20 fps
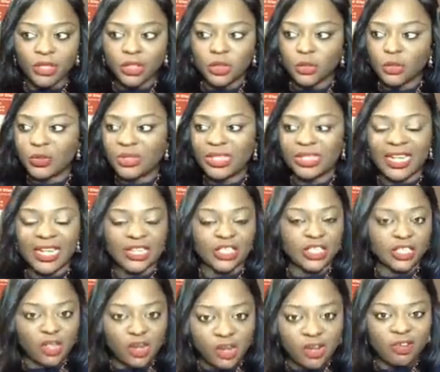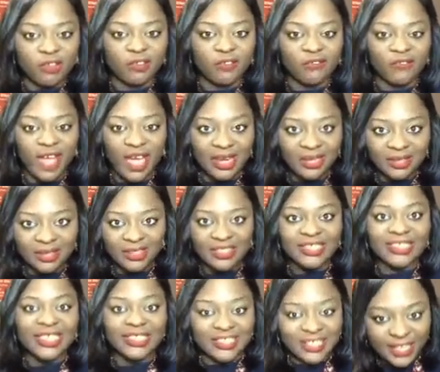issues and external
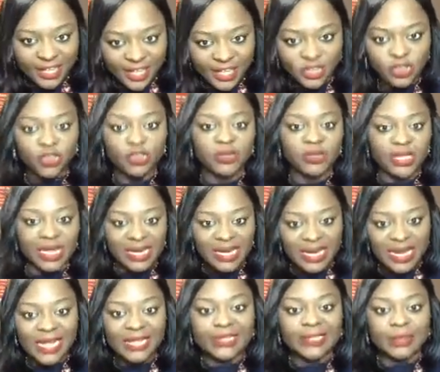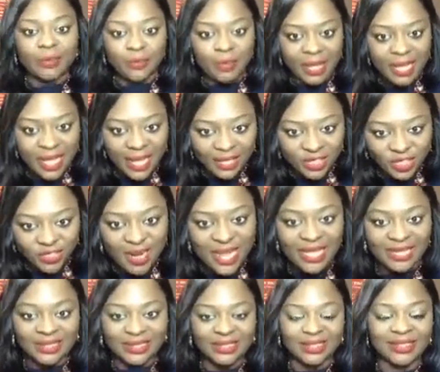factors, there's an issue that needs to be
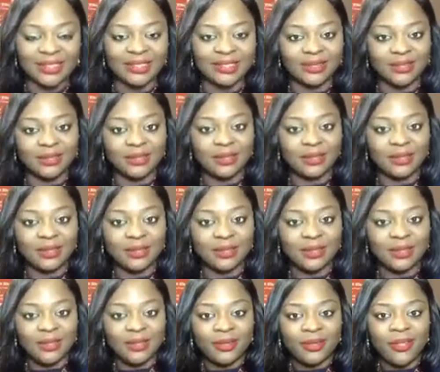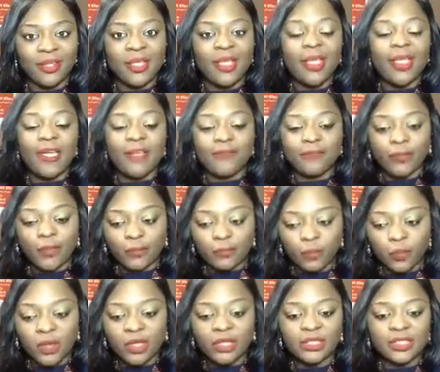addressed. If
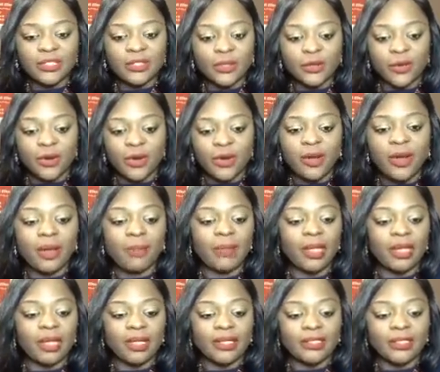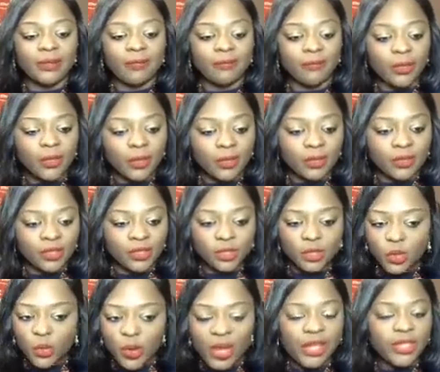divorce is occurring because of,
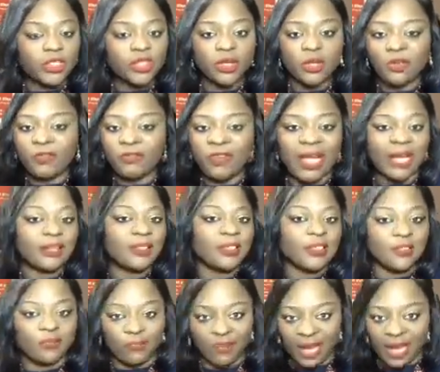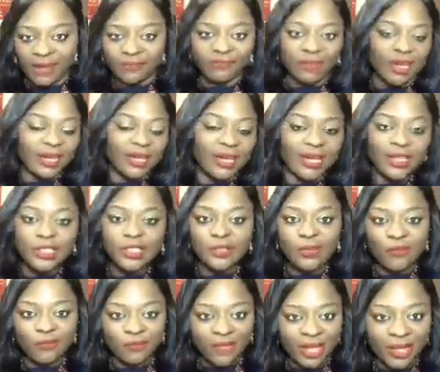situational factors,
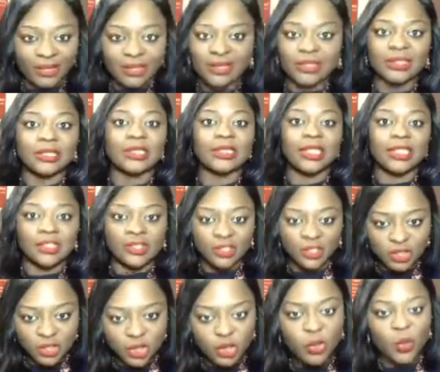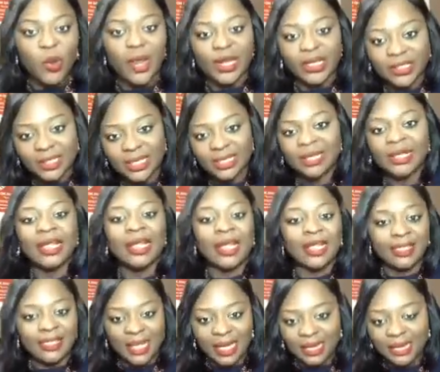financial factors, there's a situation
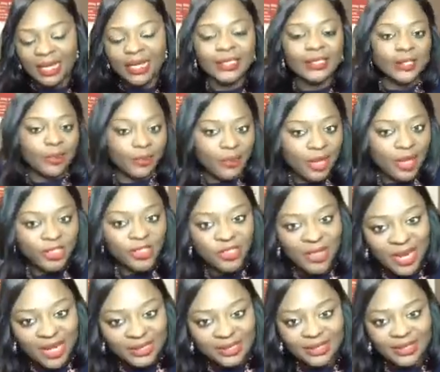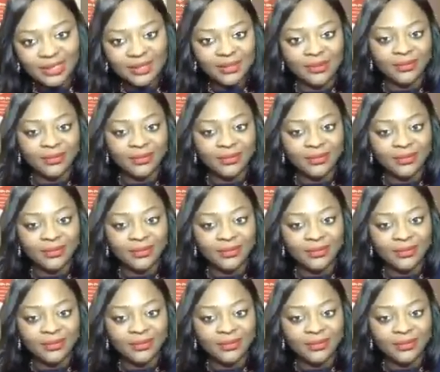that needs to be addressed.